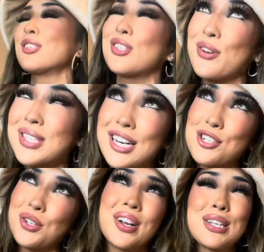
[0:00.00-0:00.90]
just so excited to
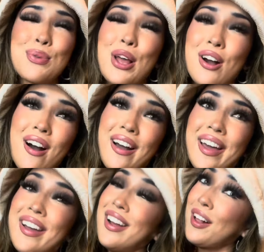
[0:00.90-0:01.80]
show you guys what I
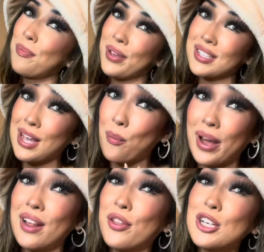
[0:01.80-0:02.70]
got, because I
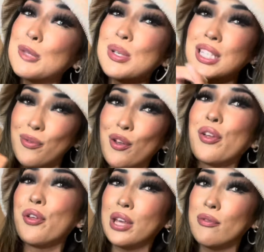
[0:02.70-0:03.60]
went in there specifically
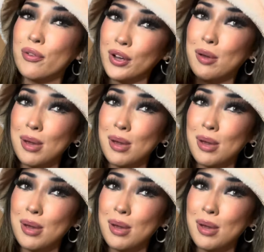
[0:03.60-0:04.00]
looking for fucking